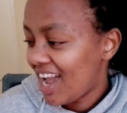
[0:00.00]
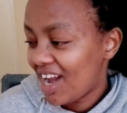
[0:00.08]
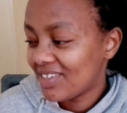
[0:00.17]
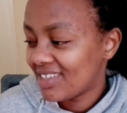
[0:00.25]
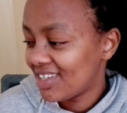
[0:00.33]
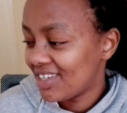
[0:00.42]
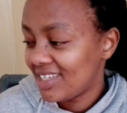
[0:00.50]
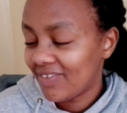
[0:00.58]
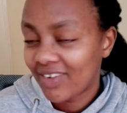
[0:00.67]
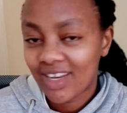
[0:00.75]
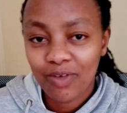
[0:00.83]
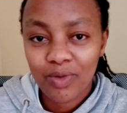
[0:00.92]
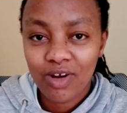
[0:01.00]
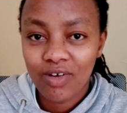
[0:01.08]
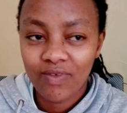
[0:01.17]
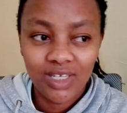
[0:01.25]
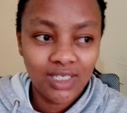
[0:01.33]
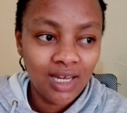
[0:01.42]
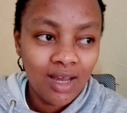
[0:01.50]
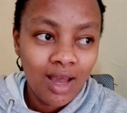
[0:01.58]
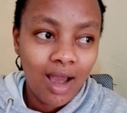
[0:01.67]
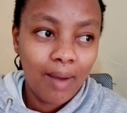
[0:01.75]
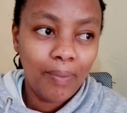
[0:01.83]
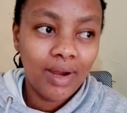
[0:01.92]
I was not even aware of it.
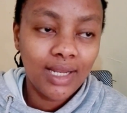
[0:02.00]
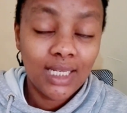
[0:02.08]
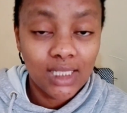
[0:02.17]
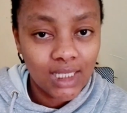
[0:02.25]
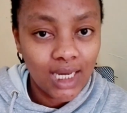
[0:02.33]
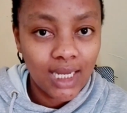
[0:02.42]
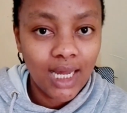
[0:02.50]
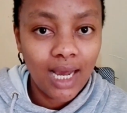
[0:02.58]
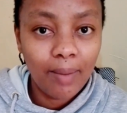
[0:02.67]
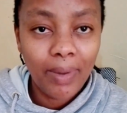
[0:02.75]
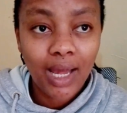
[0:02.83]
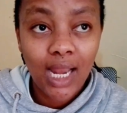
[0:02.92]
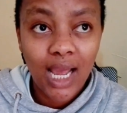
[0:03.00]
Apparently it can happen.